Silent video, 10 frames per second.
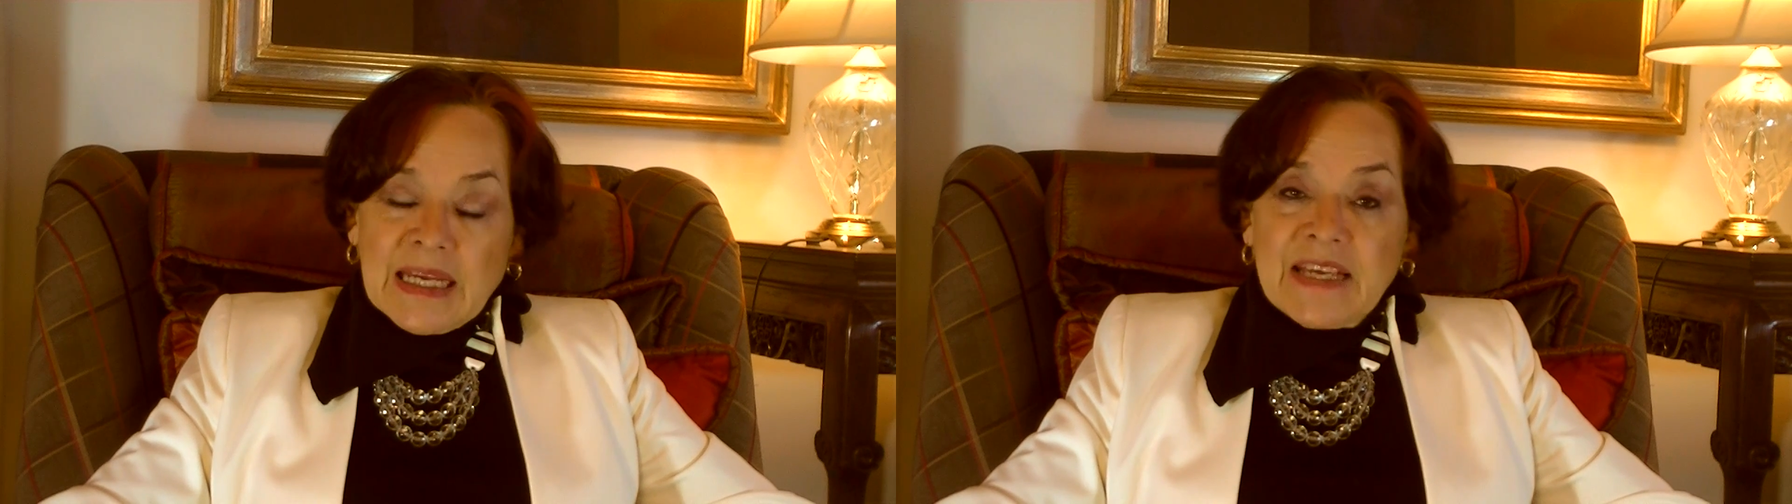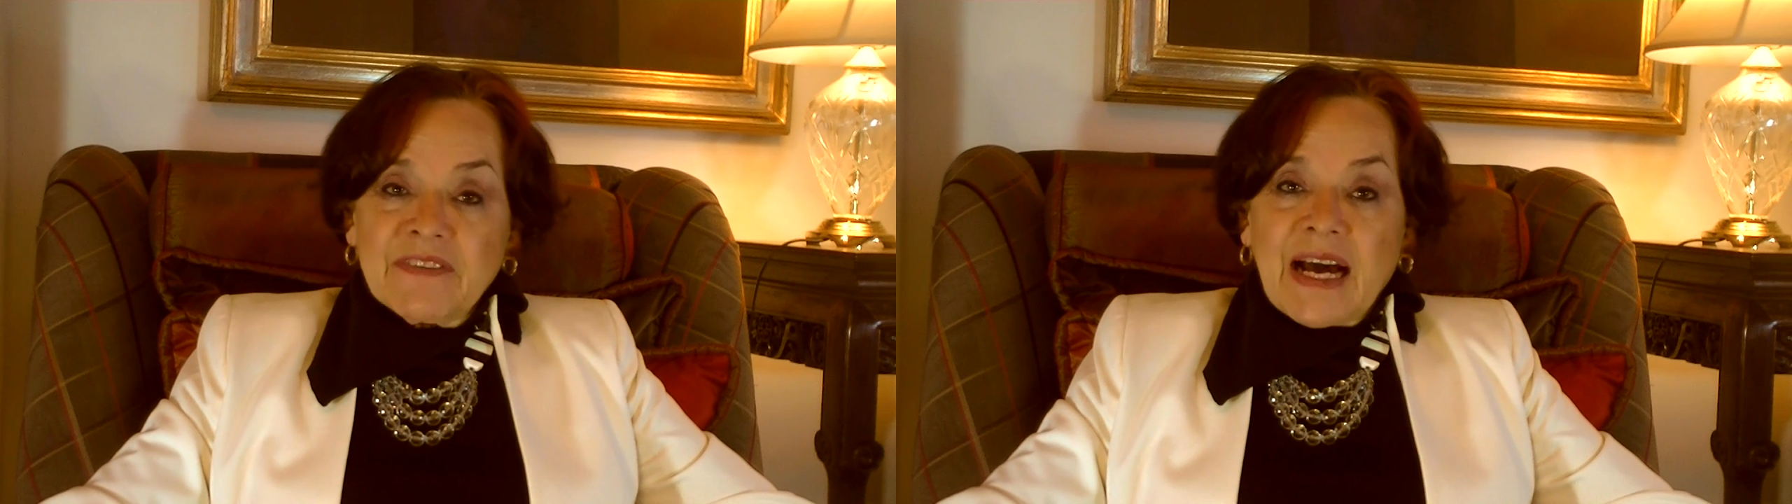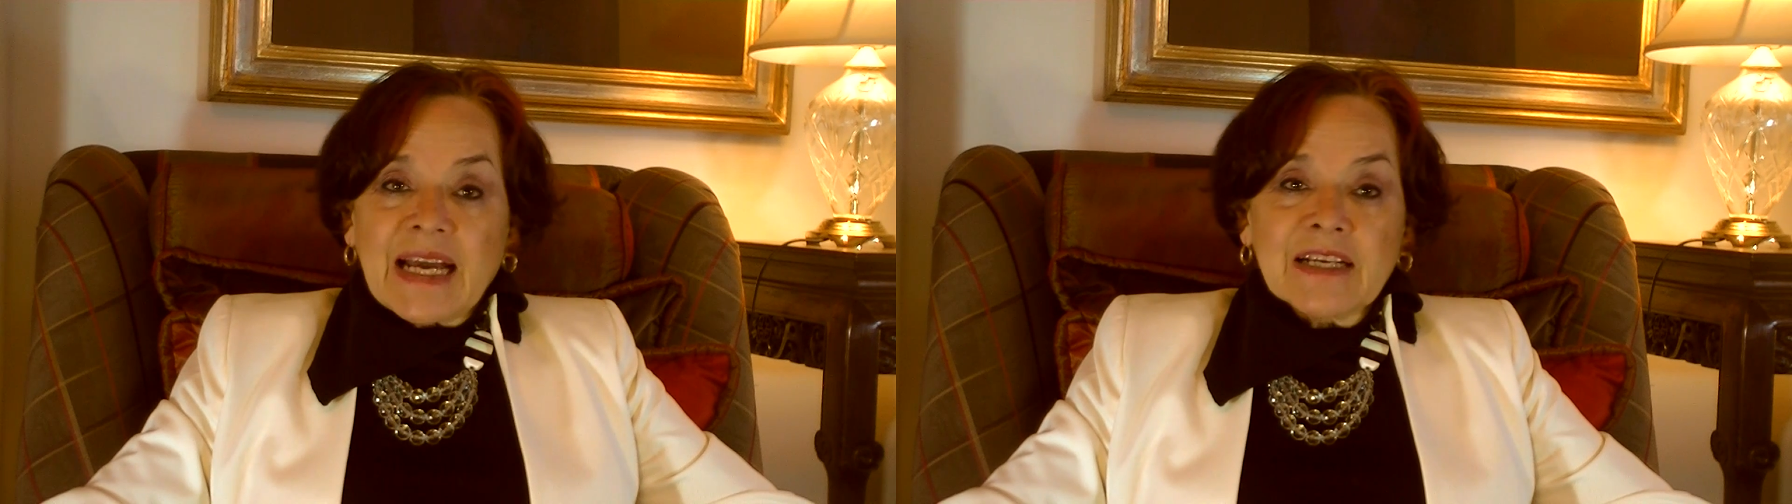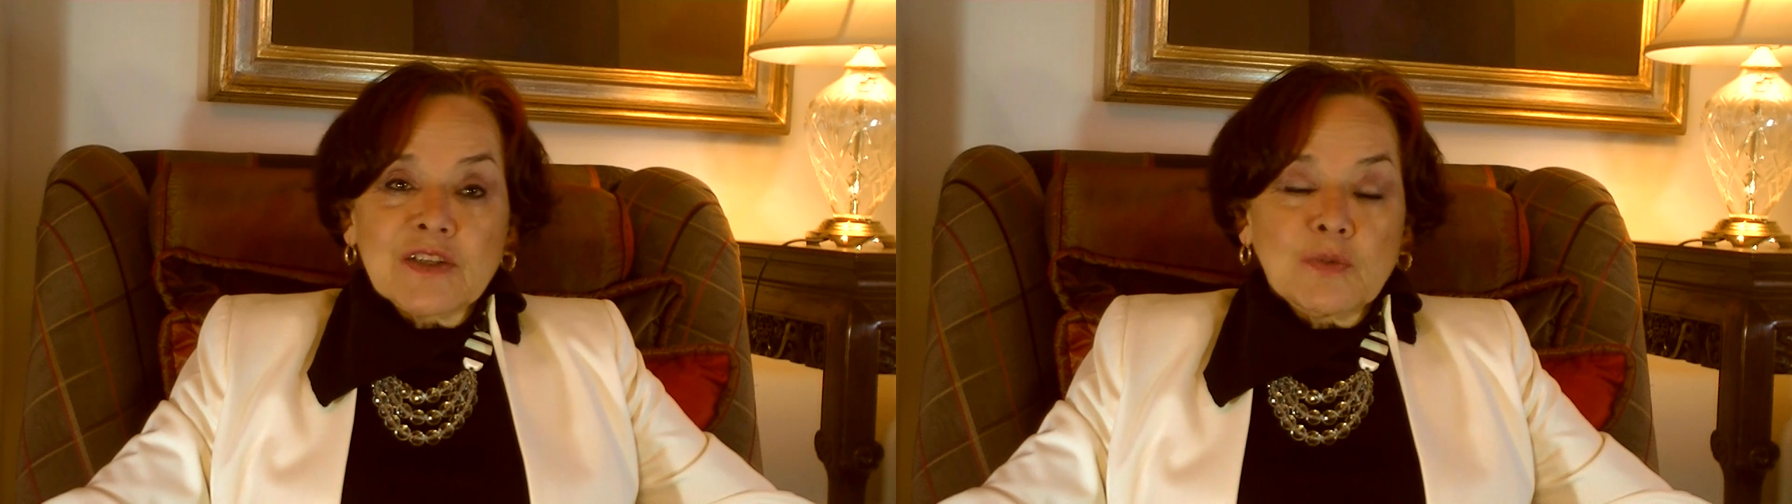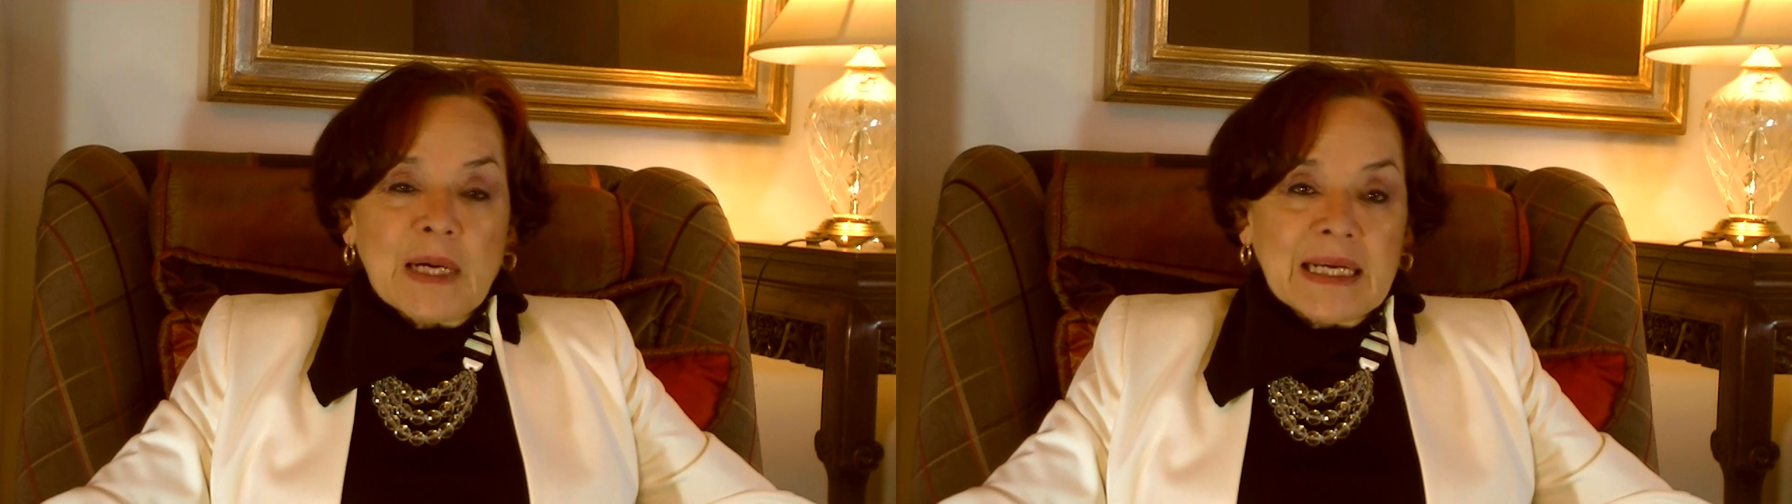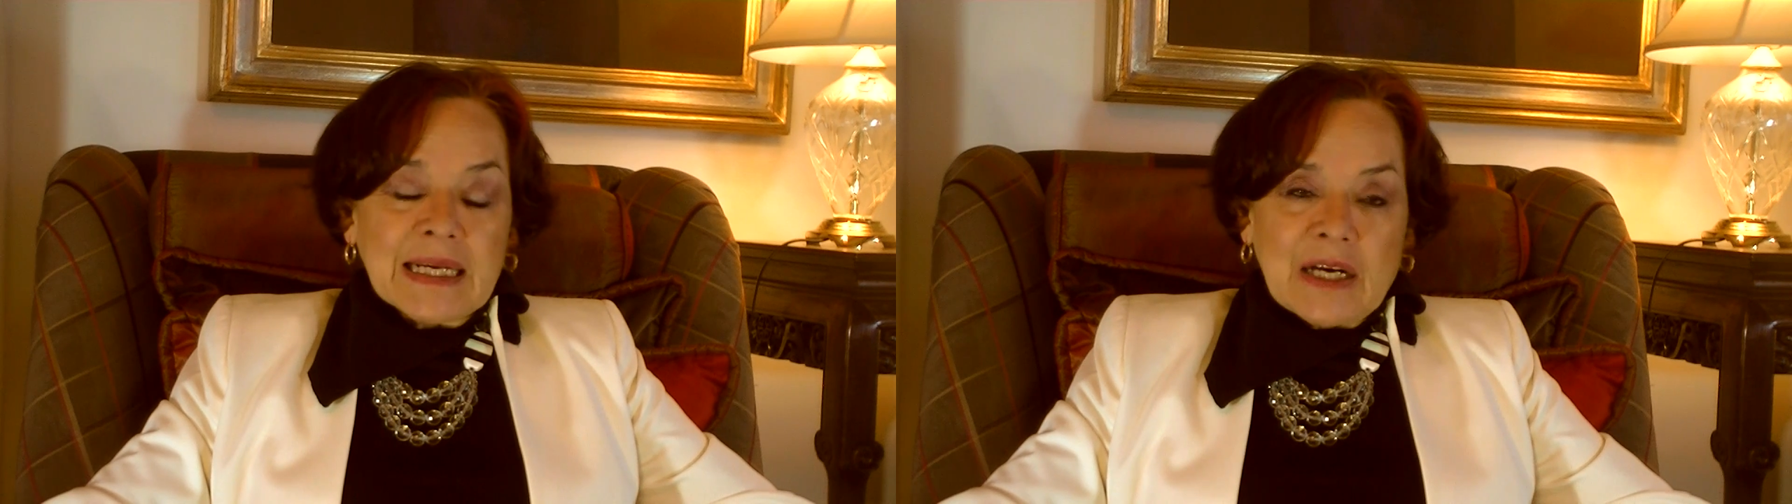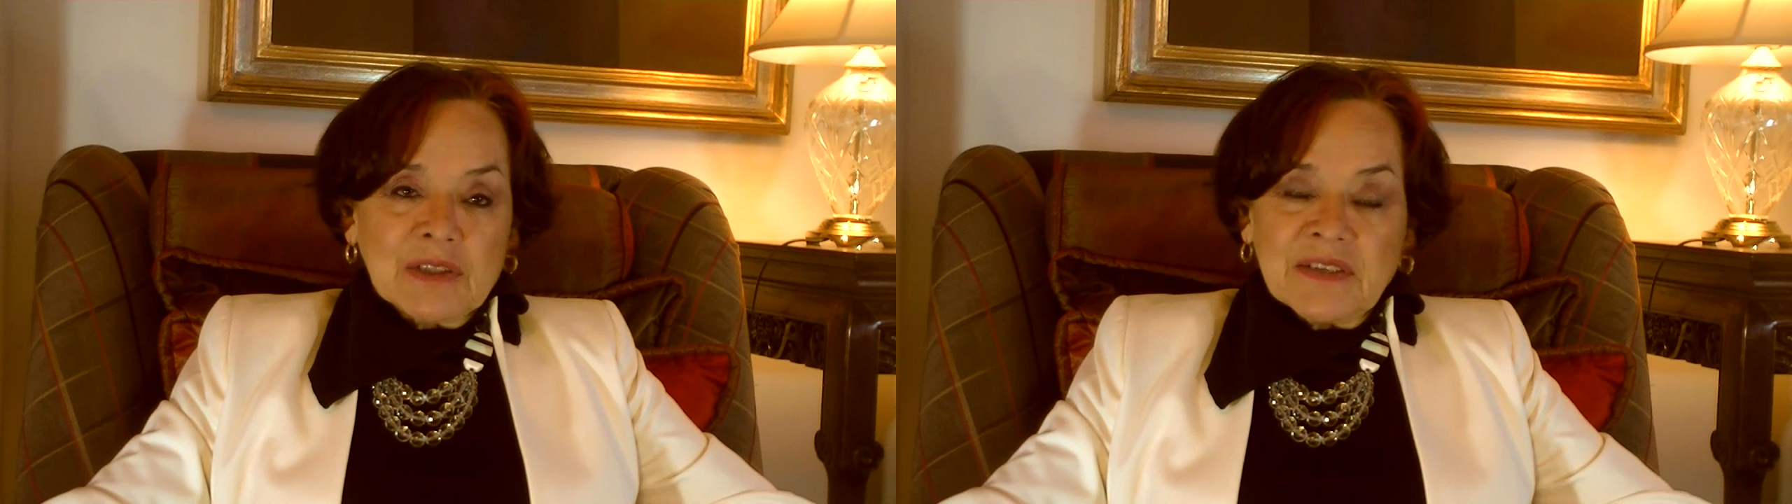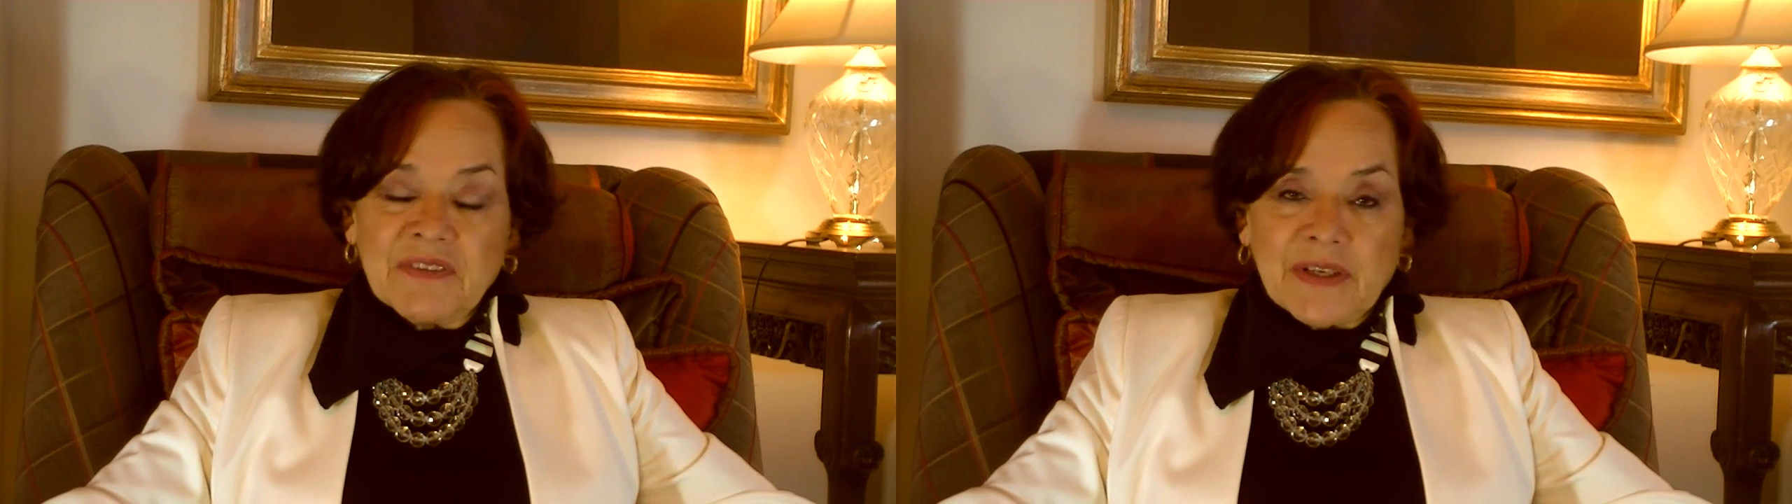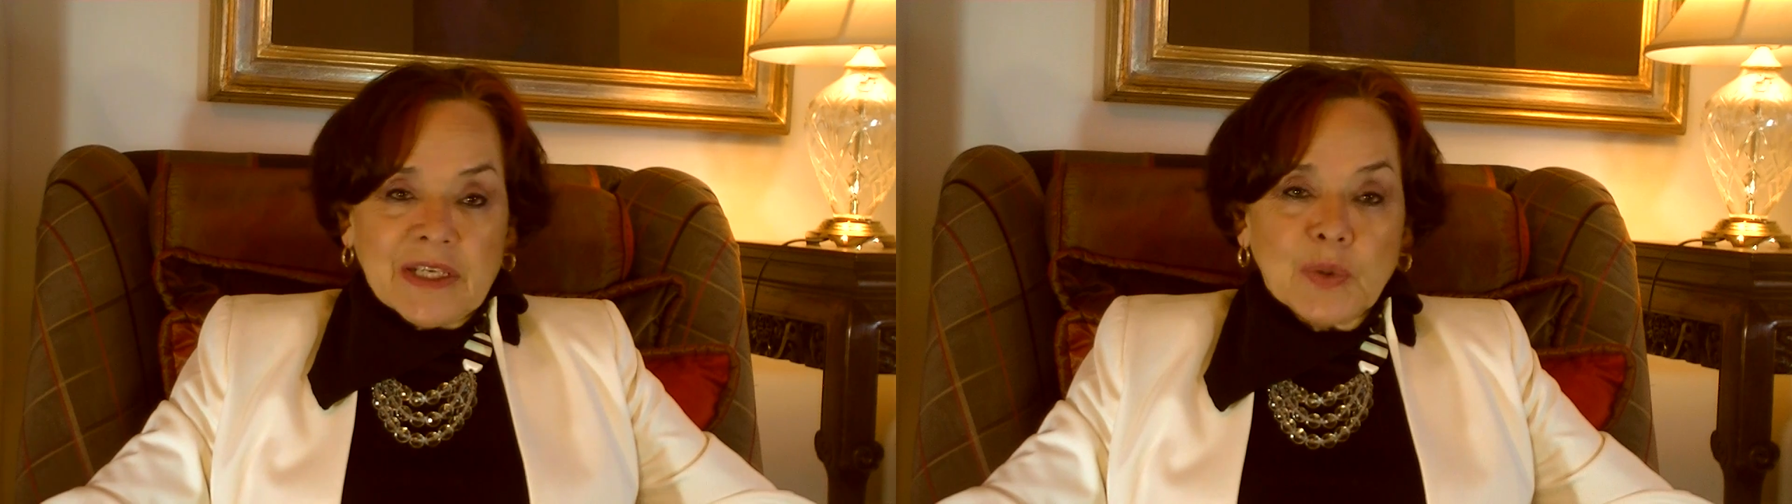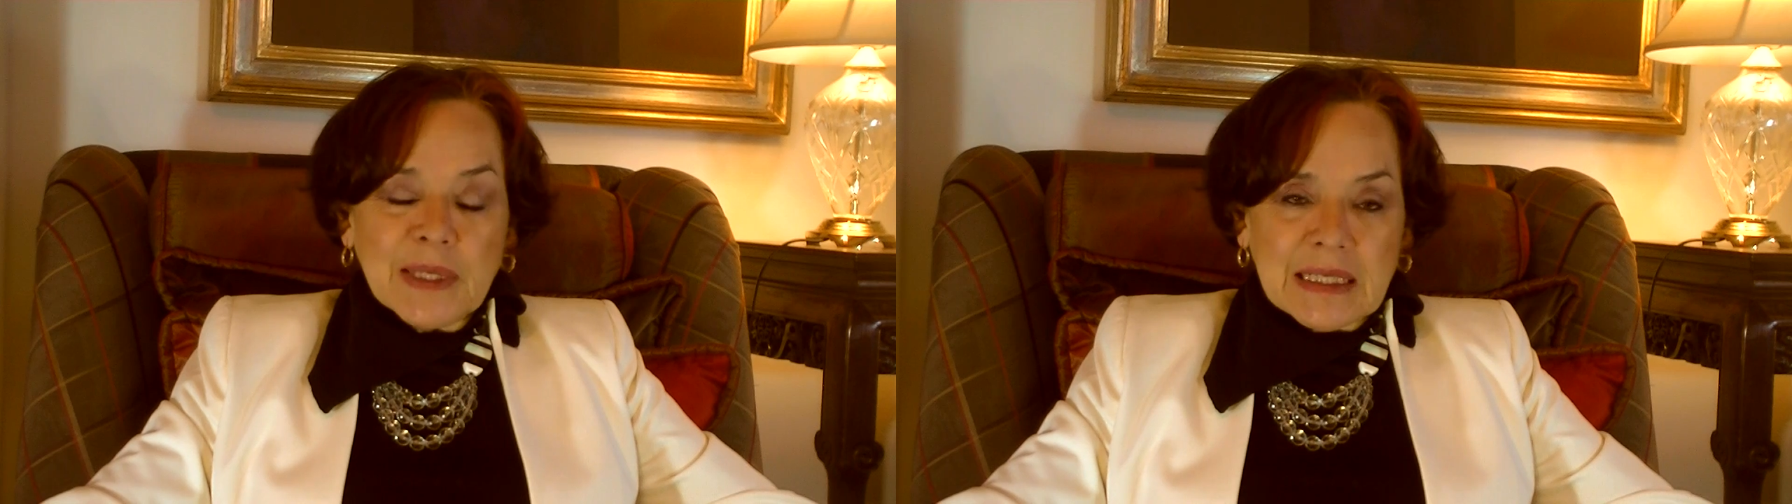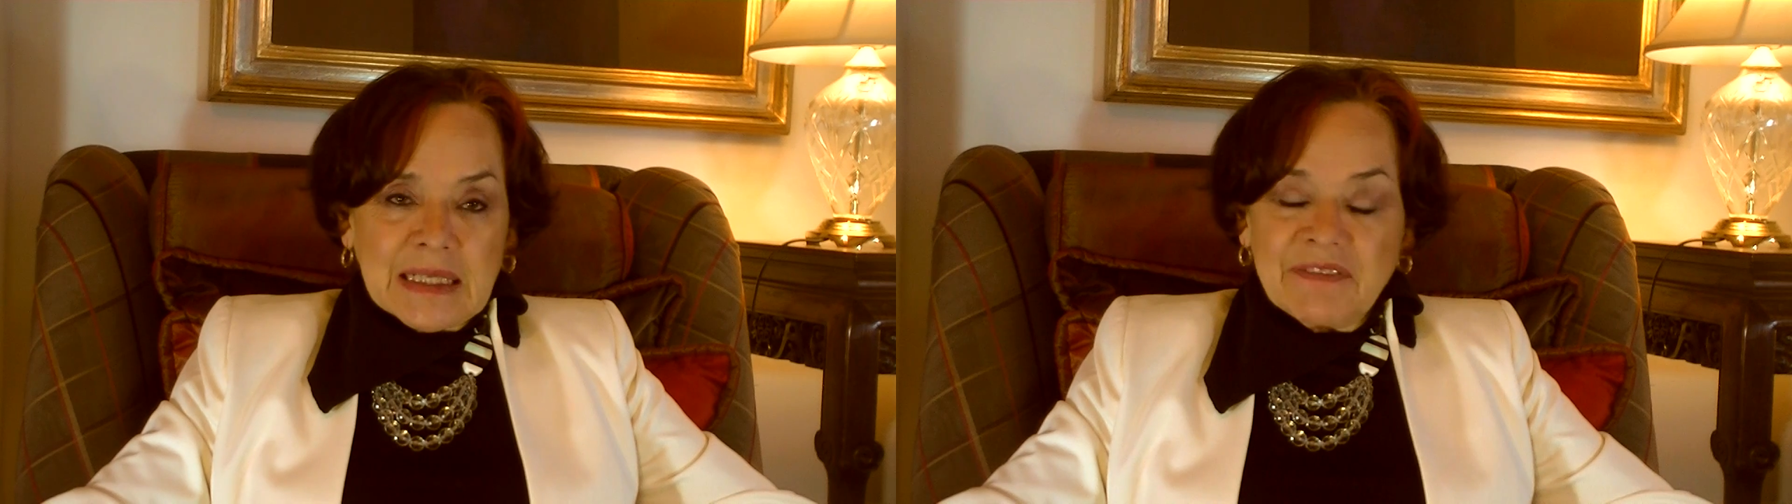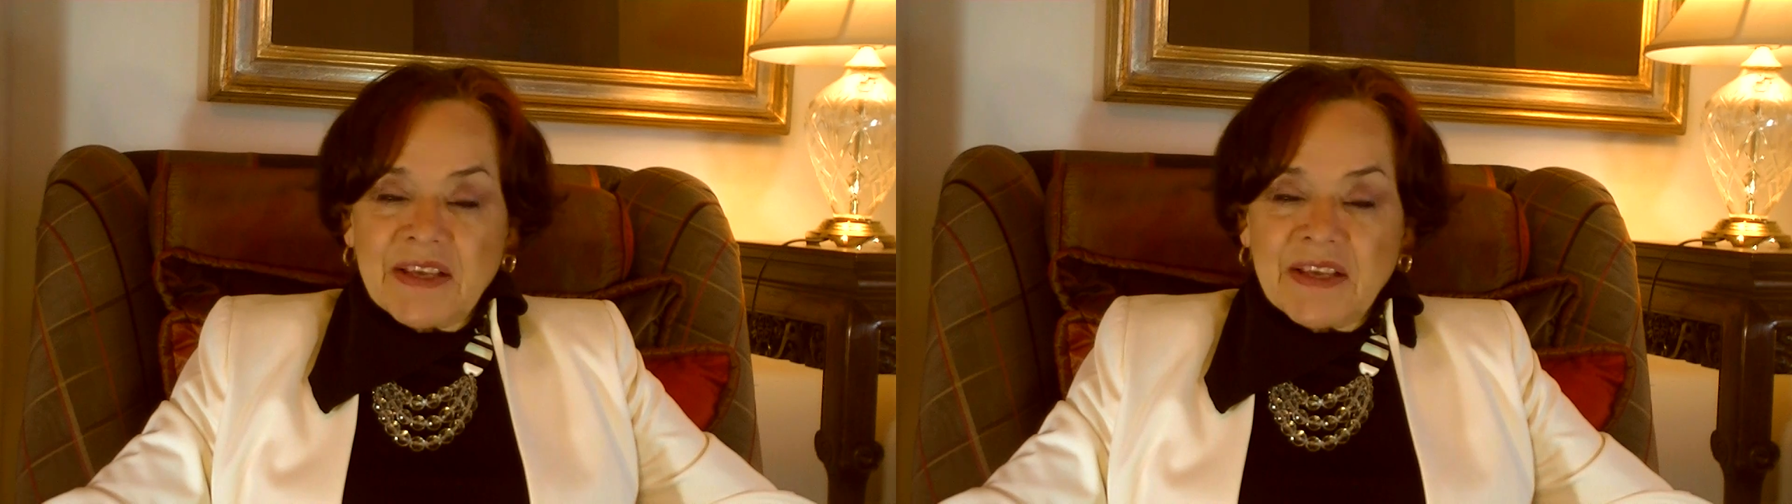If I can do my accounting very quickly,